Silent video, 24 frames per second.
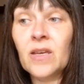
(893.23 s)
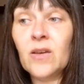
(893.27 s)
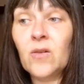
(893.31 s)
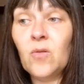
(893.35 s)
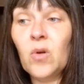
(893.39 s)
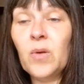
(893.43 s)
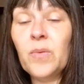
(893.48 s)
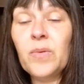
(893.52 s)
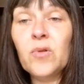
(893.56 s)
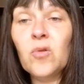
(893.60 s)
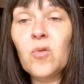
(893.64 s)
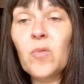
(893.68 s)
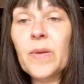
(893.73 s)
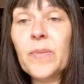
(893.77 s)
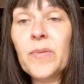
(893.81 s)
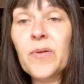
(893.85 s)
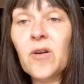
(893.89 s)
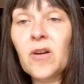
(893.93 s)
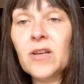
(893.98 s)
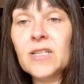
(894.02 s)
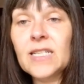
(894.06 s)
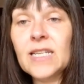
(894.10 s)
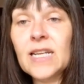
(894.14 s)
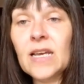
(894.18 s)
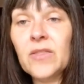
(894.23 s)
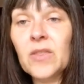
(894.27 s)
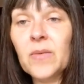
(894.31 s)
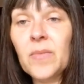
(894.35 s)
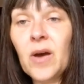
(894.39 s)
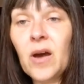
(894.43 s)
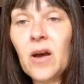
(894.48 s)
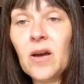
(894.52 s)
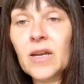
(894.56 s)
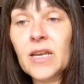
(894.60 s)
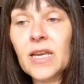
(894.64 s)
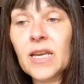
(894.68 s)
we would all be priced out the
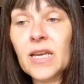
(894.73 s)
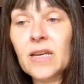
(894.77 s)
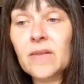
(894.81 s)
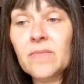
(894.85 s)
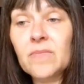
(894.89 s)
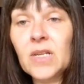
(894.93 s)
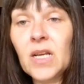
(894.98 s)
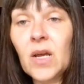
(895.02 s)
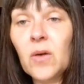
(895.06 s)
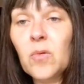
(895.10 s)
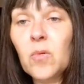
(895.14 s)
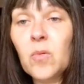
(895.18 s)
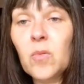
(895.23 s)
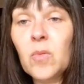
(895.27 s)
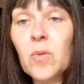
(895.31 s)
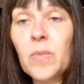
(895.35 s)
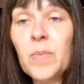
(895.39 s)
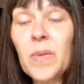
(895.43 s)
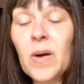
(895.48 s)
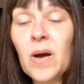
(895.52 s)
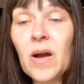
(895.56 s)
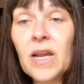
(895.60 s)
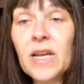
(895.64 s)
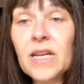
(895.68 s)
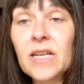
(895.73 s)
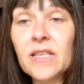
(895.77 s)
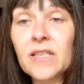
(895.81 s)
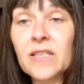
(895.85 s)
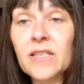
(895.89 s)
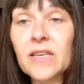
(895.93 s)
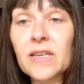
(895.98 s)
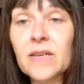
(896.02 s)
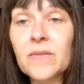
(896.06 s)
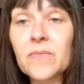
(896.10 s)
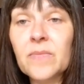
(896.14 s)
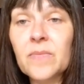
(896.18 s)
market. No one would buy
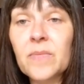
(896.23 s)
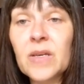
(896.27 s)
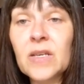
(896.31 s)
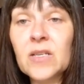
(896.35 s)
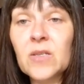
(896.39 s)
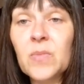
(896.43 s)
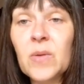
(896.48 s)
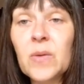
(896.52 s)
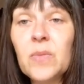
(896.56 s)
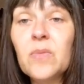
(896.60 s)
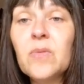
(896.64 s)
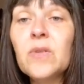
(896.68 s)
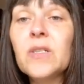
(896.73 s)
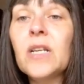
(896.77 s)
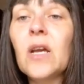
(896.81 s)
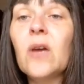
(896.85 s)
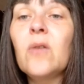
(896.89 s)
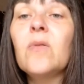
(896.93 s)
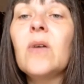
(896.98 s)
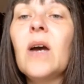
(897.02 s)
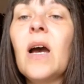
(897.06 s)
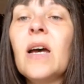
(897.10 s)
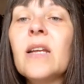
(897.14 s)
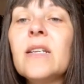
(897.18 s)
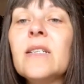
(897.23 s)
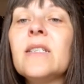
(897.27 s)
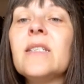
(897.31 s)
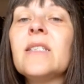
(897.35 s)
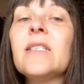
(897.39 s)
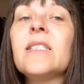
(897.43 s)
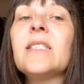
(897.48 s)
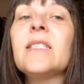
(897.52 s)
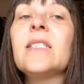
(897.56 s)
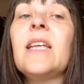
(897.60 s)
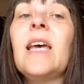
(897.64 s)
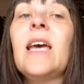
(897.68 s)
anything, because people don't
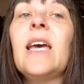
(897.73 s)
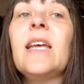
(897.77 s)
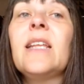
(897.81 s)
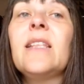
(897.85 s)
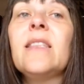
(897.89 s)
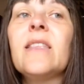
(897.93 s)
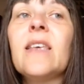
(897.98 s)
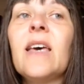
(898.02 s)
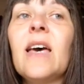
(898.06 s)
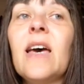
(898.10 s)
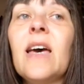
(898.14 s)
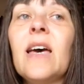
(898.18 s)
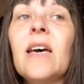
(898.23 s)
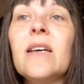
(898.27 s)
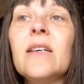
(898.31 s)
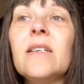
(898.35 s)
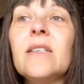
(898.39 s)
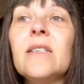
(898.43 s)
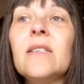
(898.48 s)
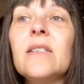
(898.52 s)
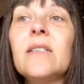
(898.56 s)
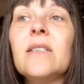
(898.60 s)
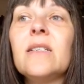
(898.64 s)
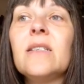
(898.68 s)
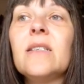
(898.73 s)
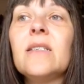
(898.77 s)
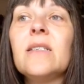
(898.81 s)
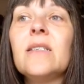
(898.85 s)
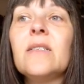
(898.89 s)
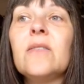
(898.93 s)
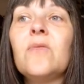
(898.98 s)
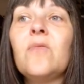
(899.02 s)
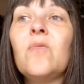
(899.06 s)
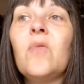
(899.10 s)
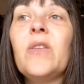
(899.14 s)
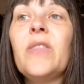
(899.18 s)
understand that
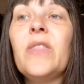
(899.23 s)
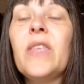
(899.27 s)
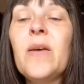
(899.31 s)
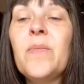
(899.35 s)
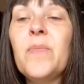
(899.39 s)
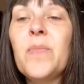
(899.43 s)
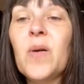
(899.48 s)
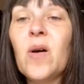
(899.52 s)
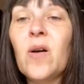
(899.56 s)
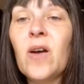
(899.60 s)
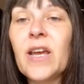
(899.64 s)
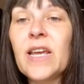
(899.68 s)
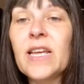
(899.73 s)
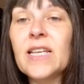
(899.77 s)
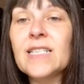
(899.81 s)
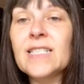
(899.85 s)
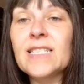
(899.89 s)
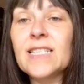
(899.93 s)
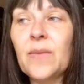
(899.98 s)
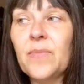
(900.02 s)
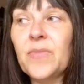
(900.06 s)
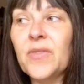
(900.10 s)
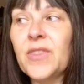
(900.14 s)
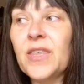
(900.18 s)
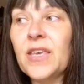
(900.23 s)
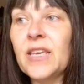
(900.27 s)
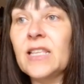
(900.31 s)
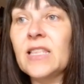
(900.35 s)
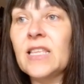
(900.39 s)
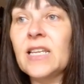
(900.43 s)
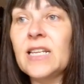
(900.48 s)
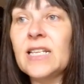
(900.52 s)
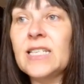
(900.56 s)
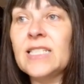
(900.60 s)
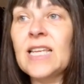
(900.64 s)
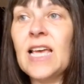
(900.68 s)
when they're buying something
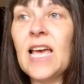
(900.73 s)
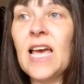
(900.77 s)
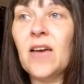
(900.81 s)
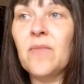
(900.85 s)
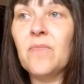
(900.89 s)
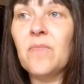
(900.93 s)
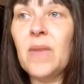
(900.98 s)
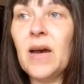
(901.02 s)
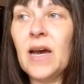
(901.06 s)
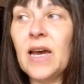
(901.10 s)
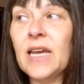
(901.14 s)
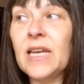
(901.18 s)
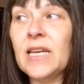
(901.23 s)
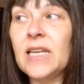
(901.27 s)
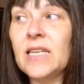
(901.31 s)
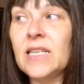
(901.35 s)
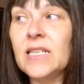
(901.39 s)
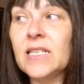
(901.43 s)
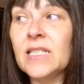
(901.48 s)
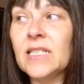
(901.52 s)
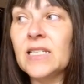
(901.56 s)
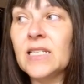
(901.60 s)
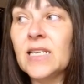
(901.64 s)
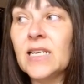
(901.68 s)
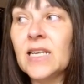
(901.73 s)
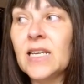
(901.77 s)
that is handmade,